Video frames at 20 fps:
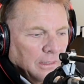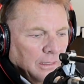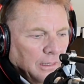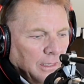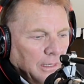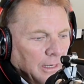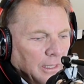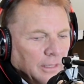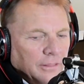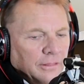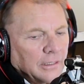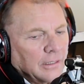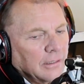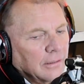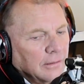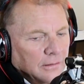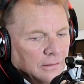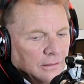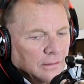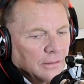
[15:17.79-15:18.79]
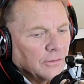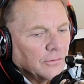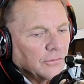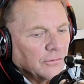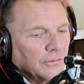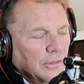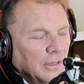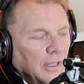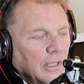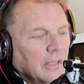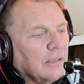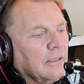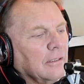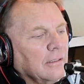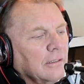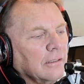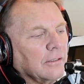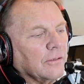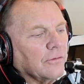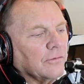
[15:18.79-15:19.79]
Nothing. There's
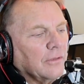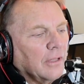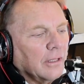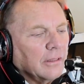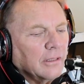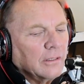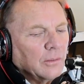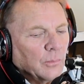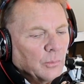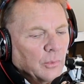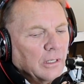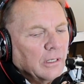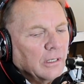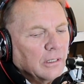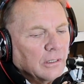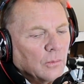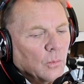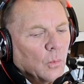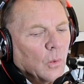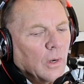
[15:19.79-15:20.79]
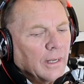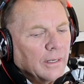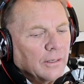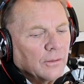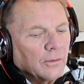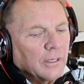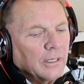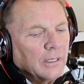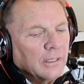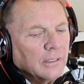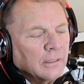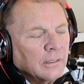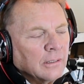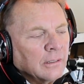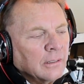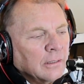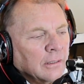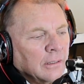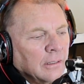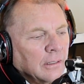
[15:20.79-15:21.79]
nothing impeding a winery
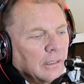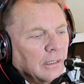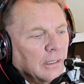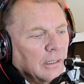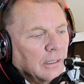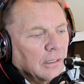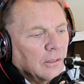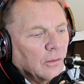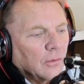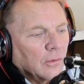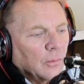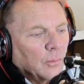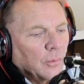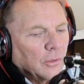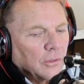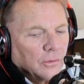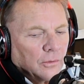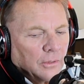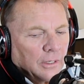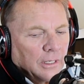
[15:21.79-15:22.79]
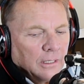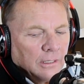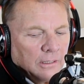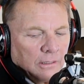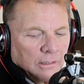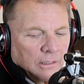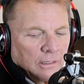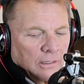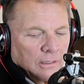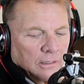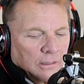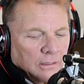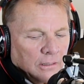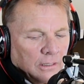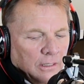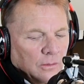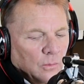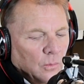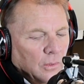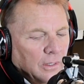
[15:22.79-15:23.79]
or a brewery
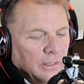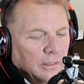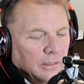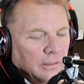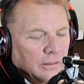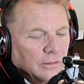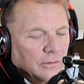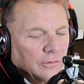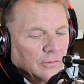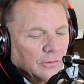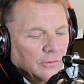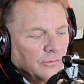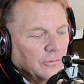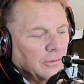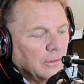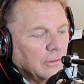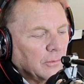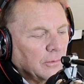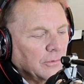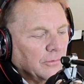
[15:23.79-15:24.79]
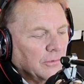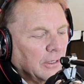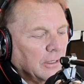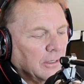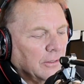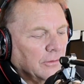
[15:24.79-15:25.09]
in the way that the distilleries are.